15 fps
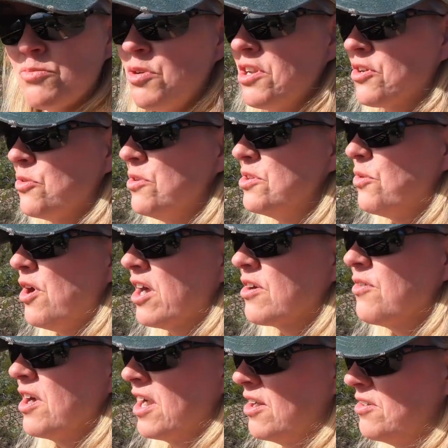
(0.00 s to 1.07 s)
pretty cool to walk
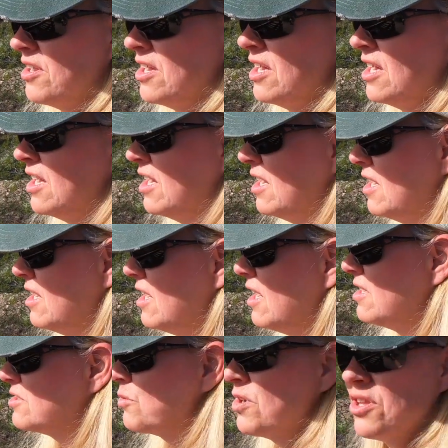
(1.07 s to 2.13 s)
around.
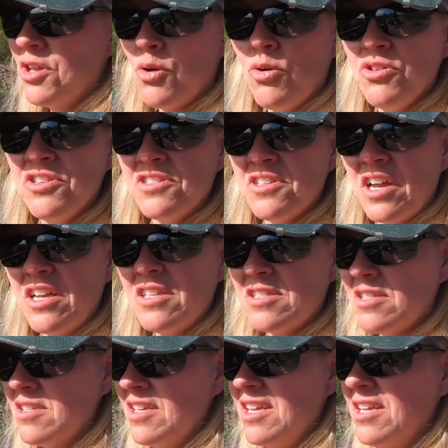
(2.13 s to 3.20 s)
It's one of the oldest
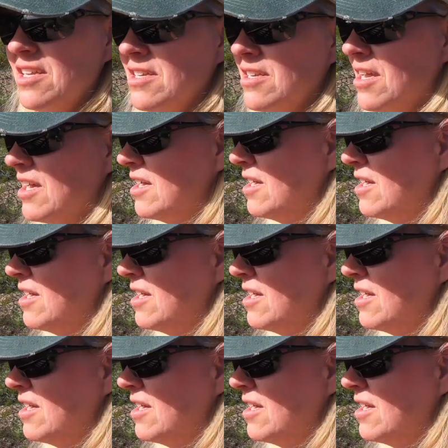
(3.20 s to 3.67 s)
sites in